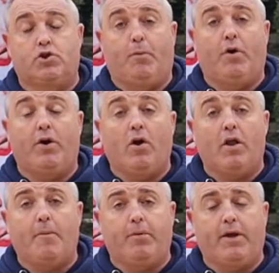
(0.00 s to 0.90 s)
supporting
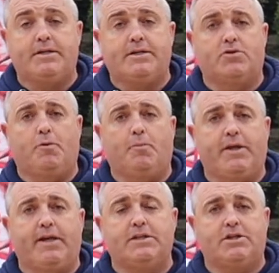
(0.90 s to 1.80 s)
all our players in
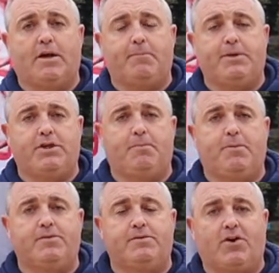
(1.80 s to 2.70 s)
Super League and Championship,
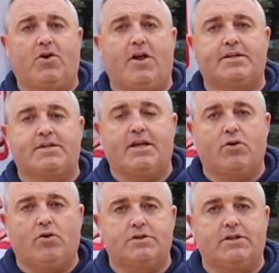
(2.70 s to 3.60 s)
and all our
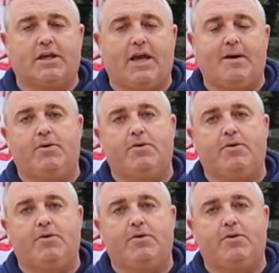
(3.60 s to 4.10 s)
stakeholders in the game.